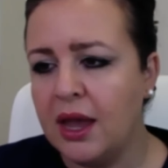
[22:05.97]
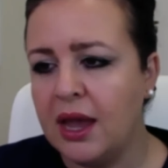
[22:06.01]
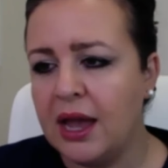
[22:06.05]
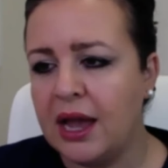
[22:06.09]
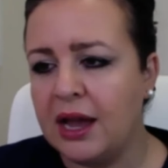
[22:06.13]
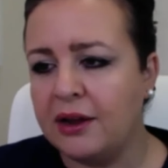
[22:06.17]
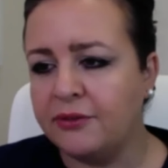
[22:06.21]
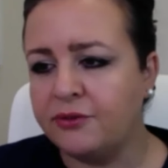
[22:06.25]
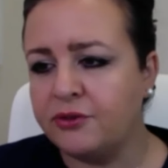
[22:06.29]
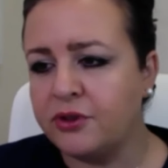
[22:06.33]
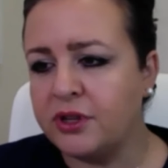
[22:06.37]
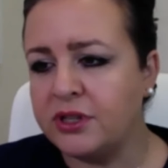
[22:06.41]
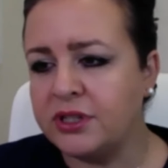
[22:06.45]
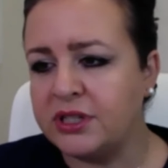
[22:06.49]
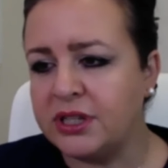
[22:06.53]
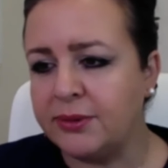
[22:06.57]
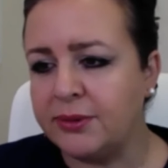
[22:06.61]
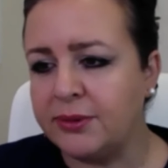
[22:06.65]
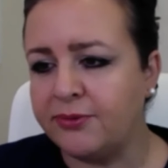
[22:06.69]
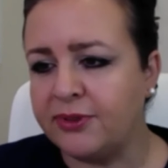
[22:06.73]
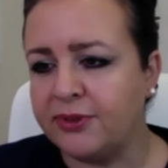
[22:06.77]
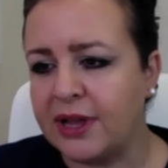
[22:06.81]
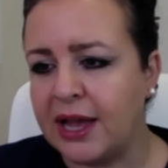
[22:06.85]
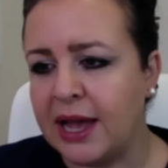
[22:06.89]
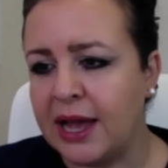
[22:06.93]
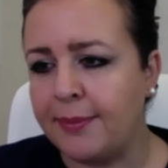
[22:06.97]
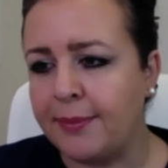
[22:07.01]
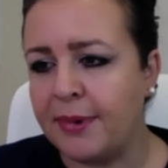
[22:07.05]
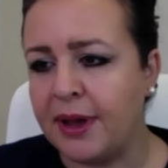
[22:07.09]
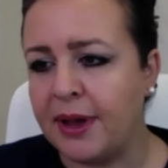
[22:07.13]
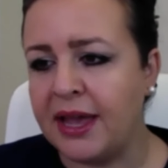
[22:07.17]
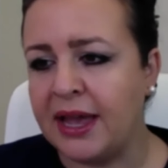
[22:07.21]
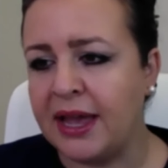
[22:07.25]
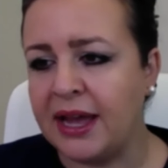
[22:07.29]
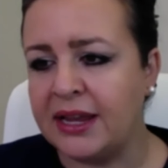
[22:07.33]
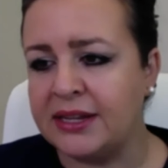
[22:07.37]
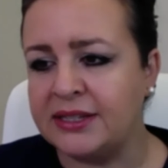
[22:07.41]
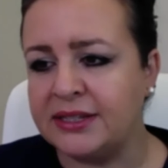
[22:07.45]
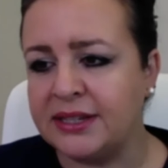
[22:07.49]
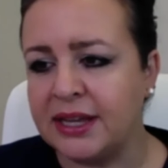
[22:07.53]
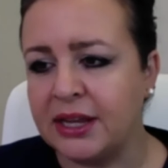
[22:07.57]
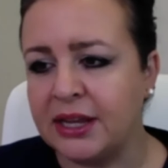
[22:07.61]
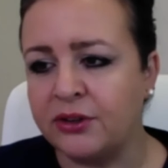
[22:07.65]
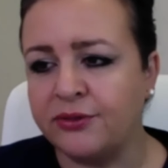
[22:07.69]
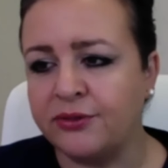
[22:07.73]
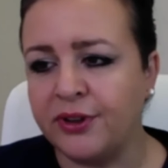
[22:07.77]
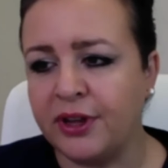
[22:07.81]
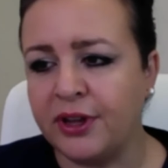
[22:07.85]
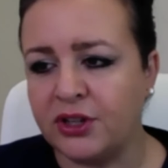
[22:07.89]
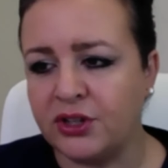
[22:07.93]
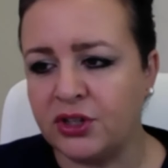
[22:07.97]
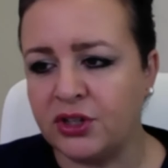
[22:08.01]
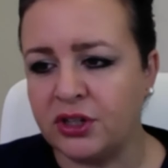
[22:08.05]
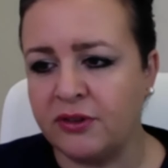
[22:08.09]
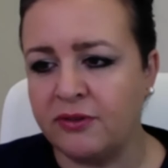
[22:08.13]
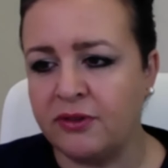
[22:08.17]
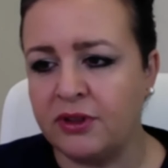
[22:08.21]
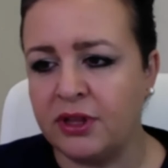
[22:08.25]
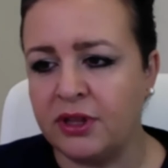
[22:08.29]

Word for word: After the DIEP flap, I had denervation of